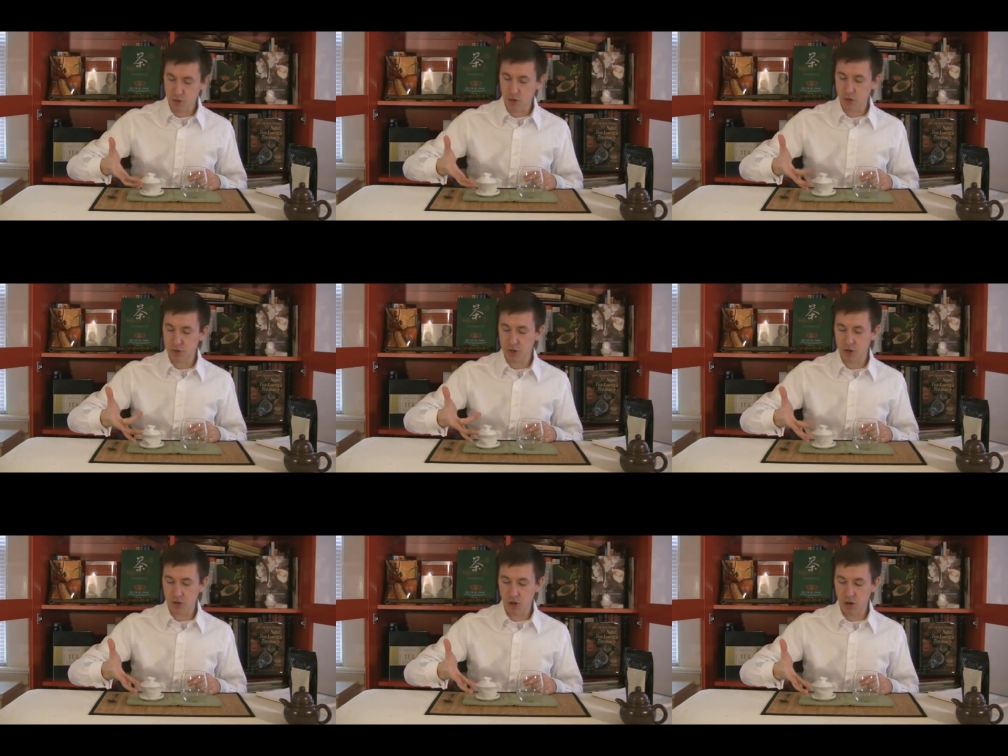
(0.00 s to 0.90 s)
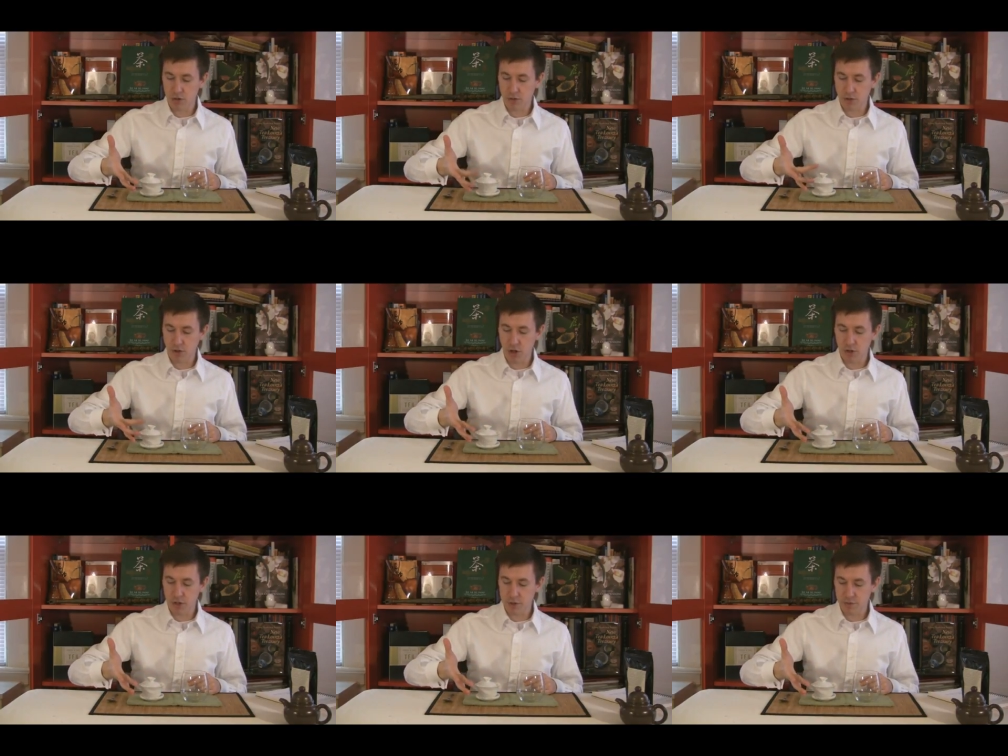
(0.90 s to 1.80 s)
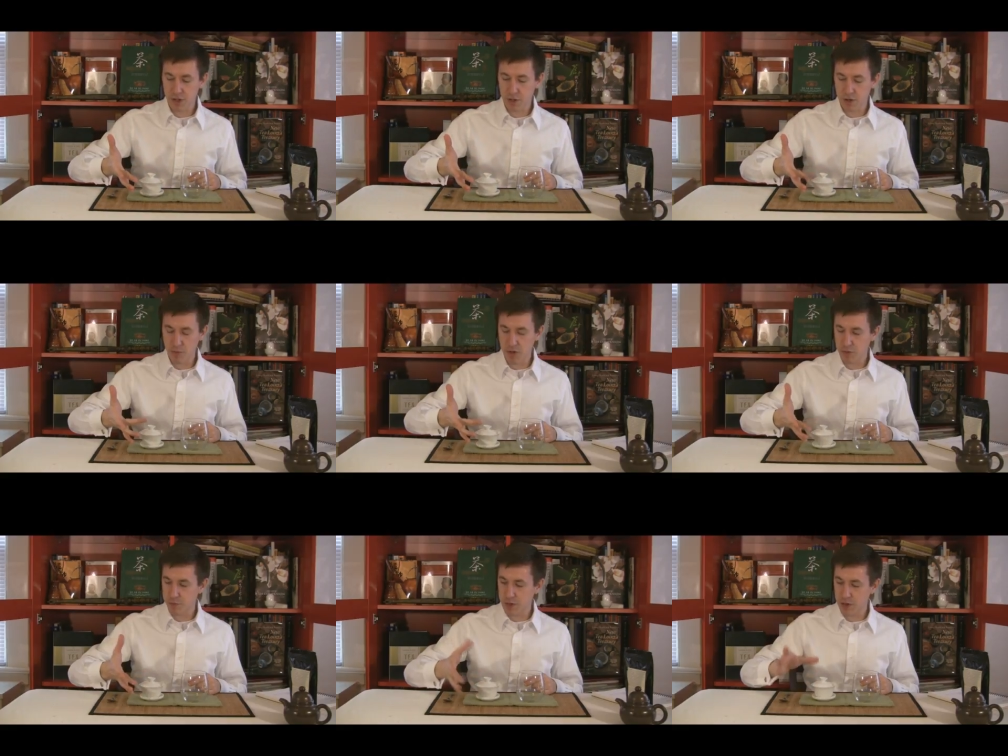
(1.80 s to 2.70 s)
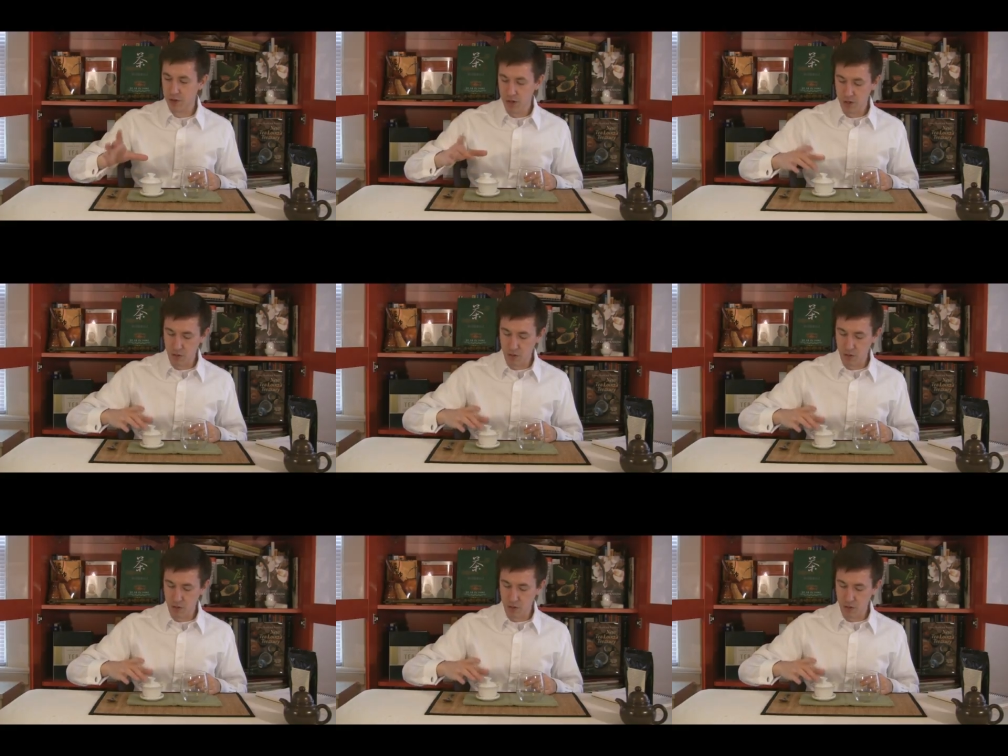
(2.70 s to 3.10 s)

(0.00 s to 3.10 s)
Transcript: you're using your longest finger, your middle finger,